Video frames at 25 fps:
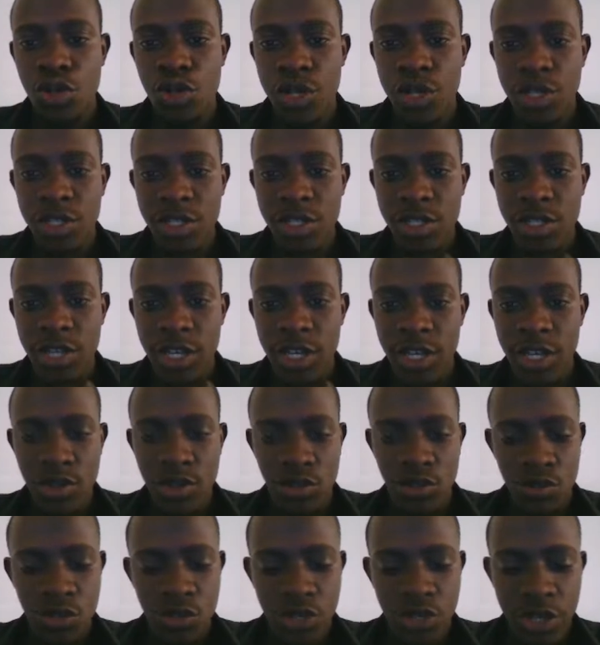So in this
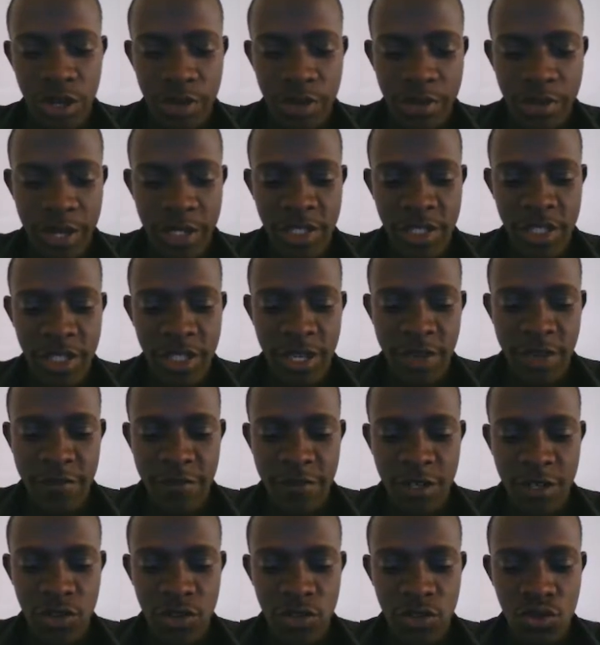case, we shall pass in our
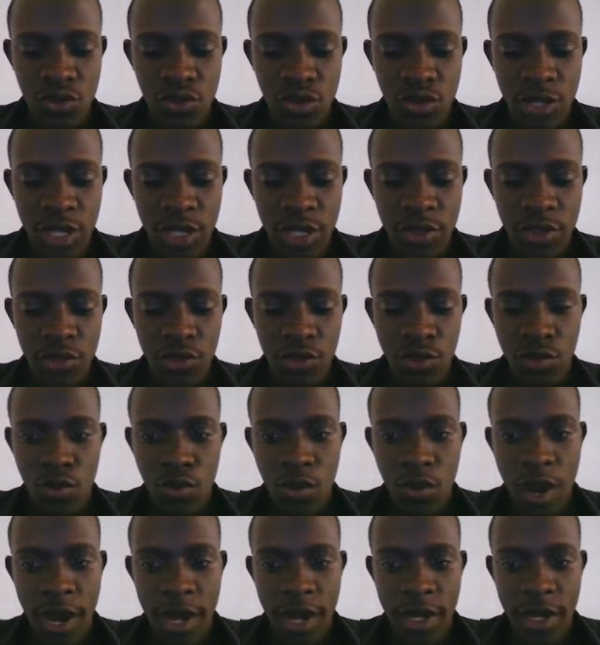first rule as
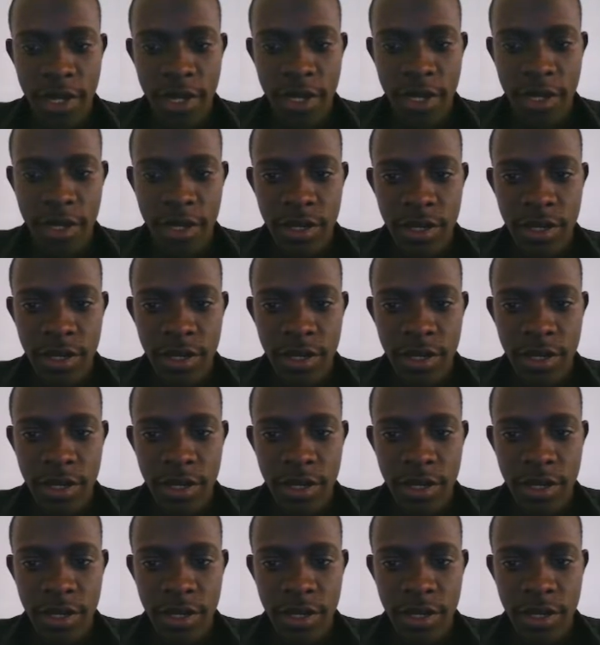required.